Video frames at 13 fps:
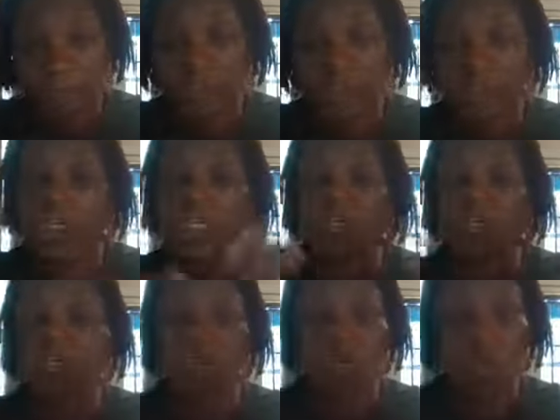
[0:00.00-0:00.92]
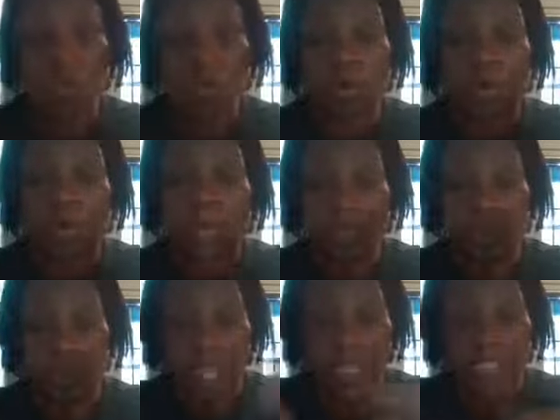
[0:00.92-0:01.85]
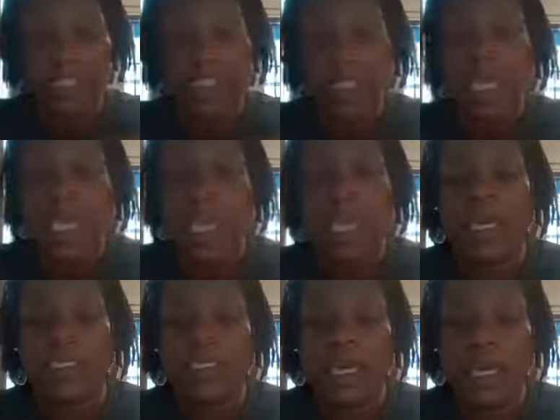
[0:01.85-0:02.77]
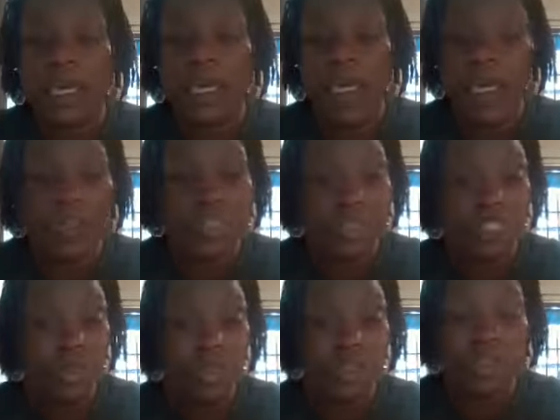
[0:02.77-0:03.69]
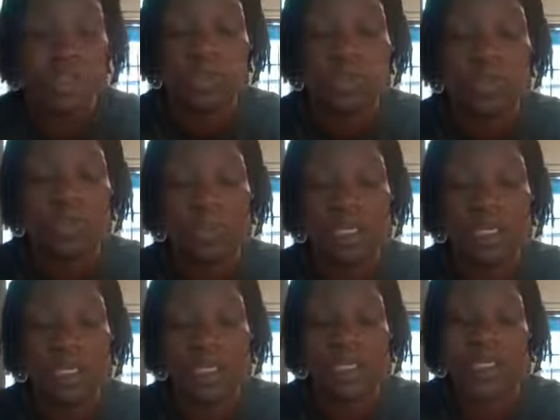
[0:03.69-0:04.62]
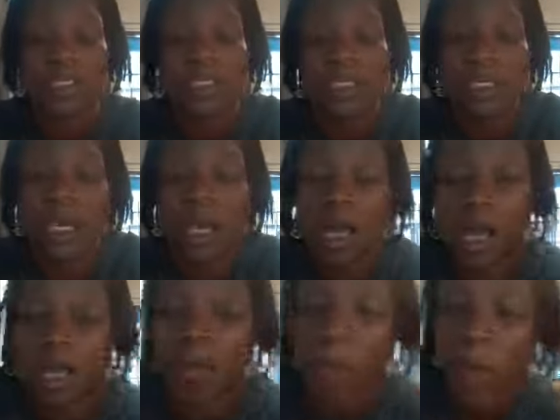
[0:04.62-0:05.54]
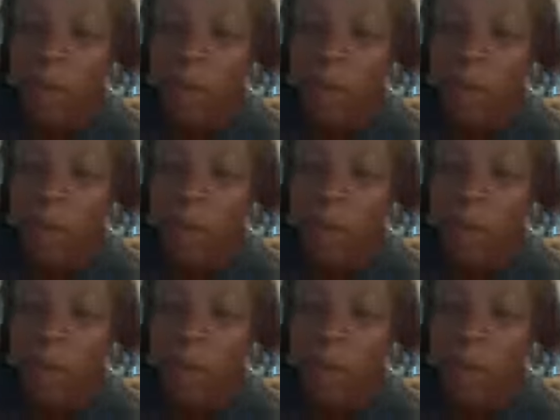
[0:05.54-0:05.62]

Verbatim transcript: but you can get your order in advance and uh, and have it shipped to you immediately um,